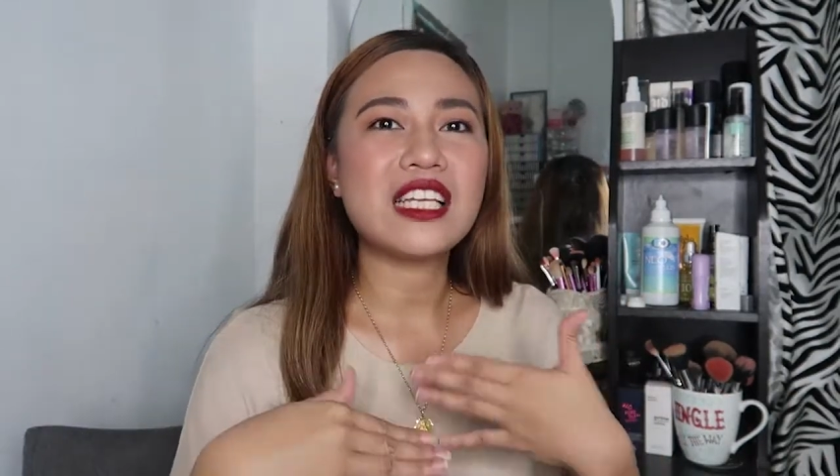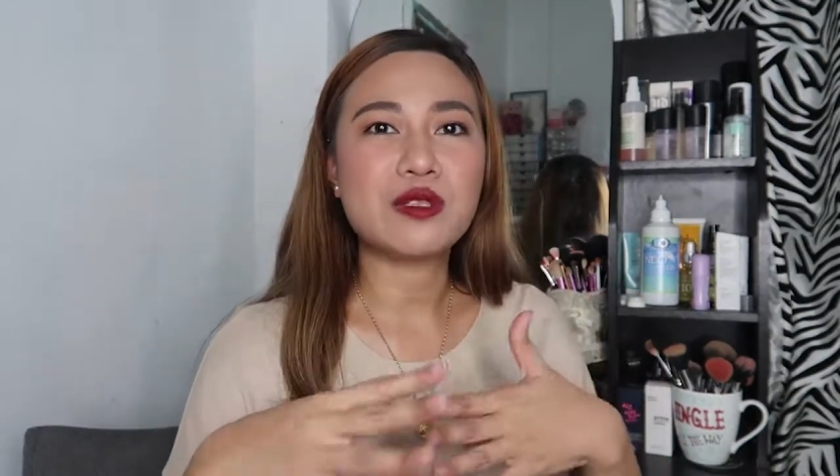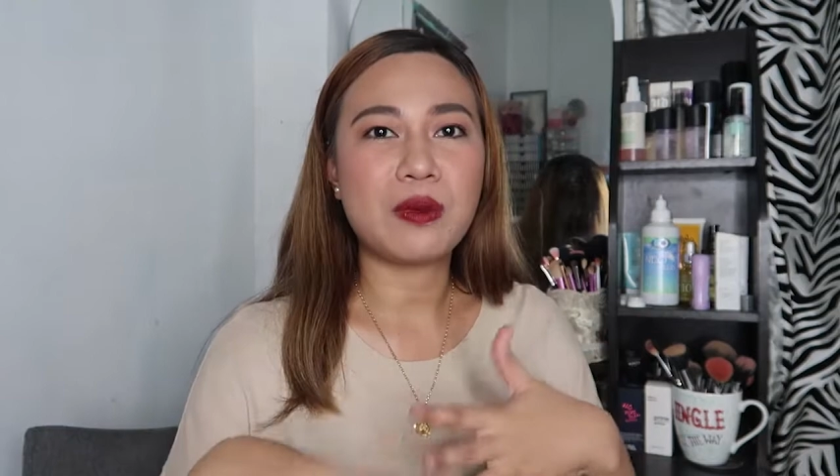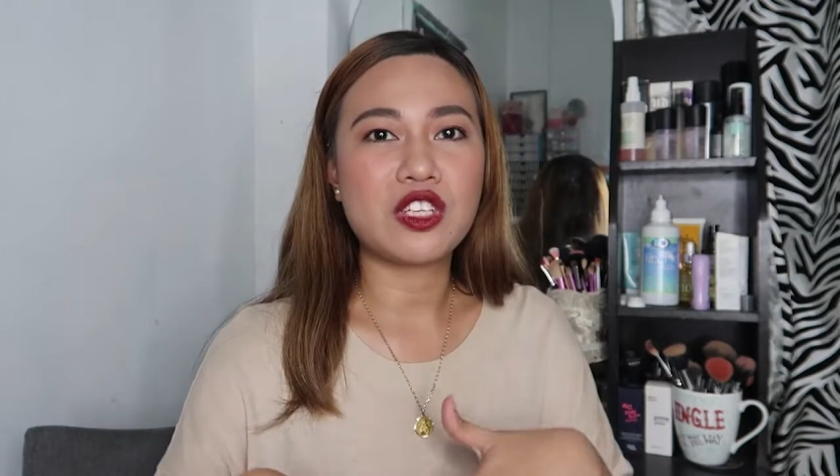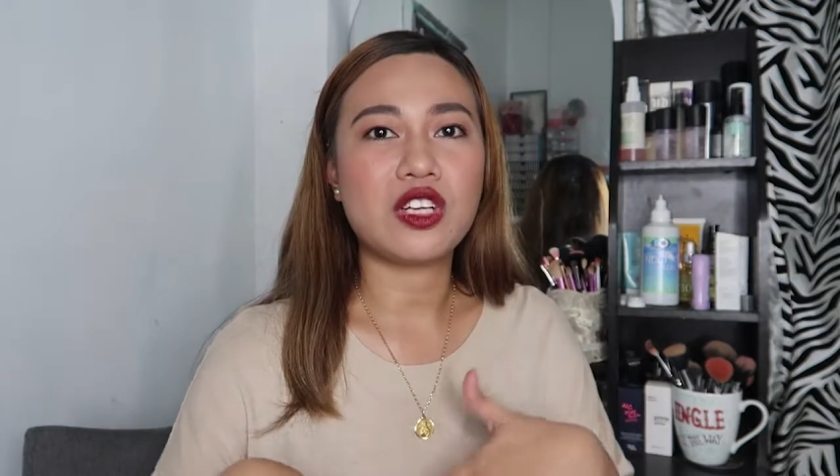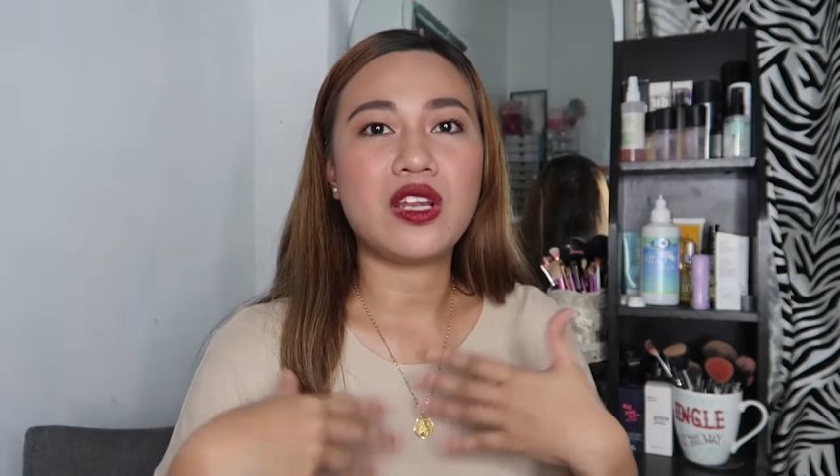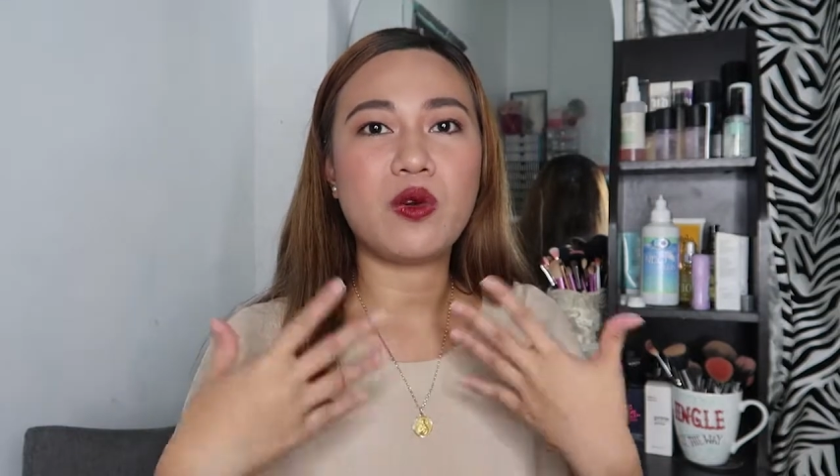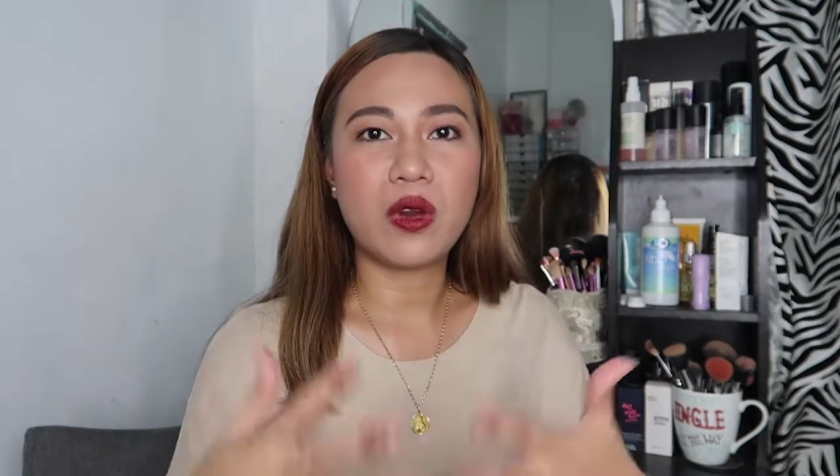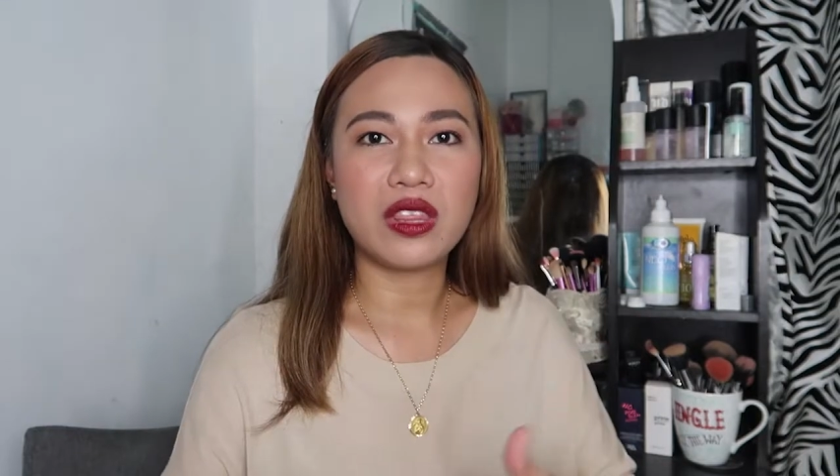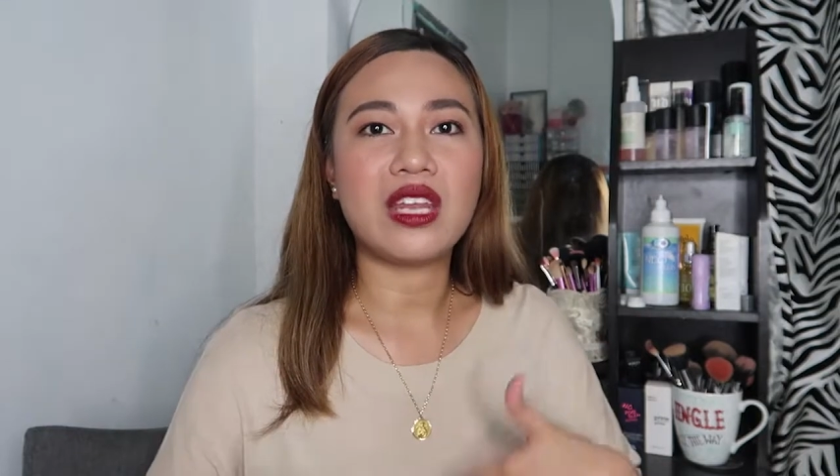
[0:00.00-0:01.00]
especially
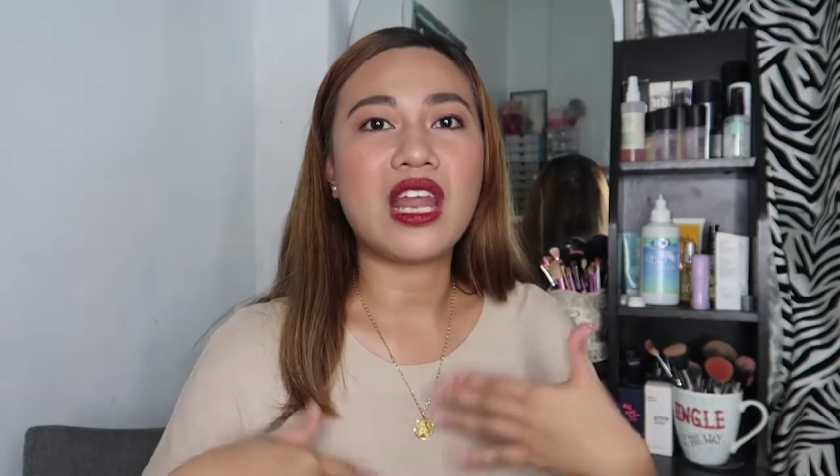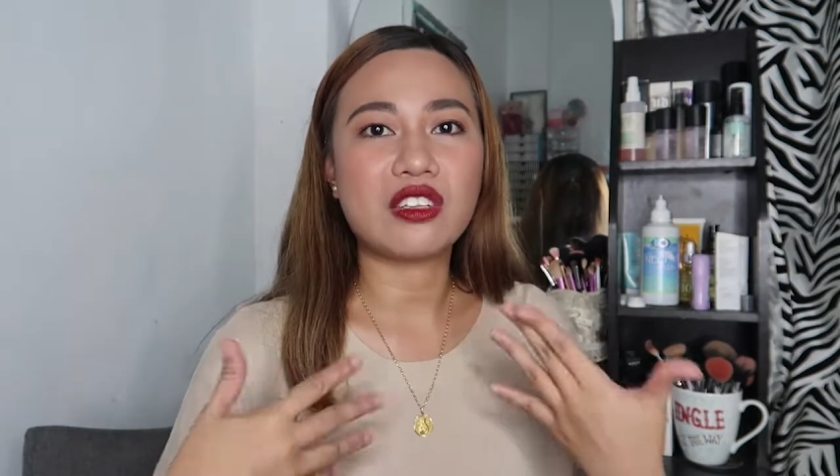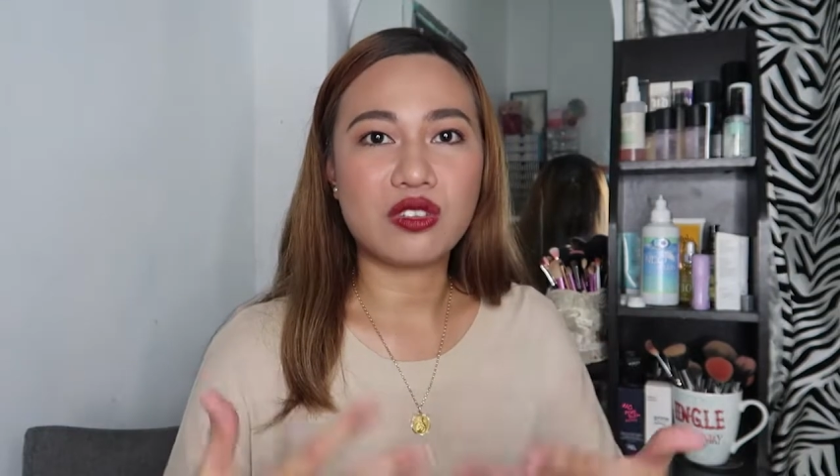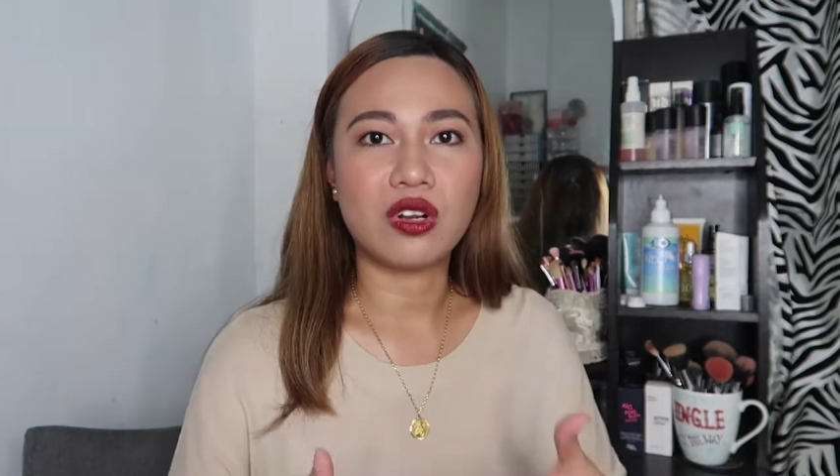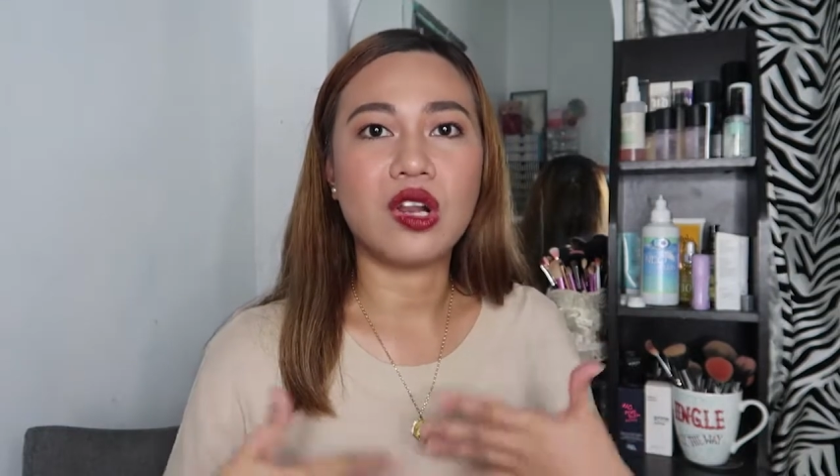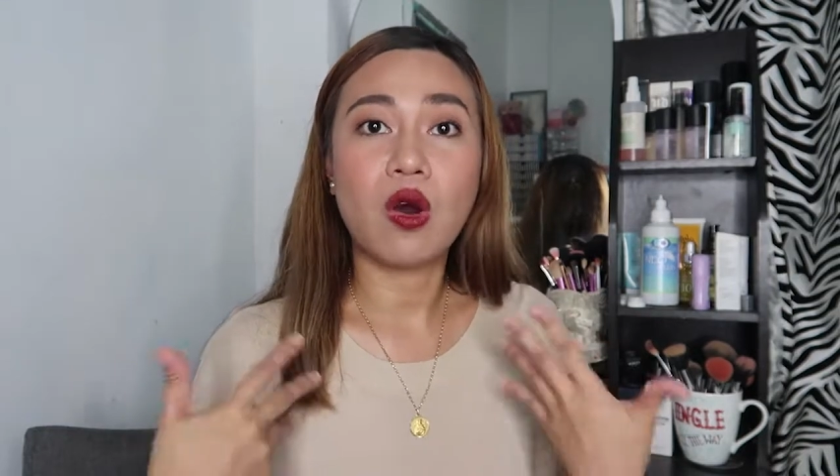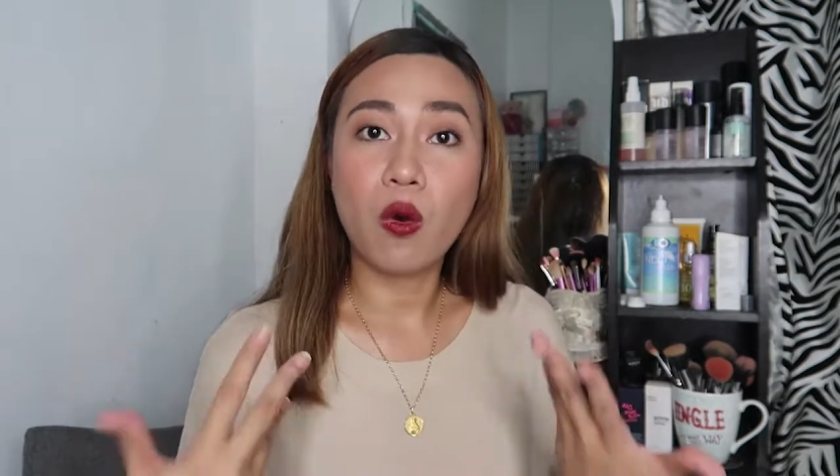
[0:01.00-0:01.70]
when the natural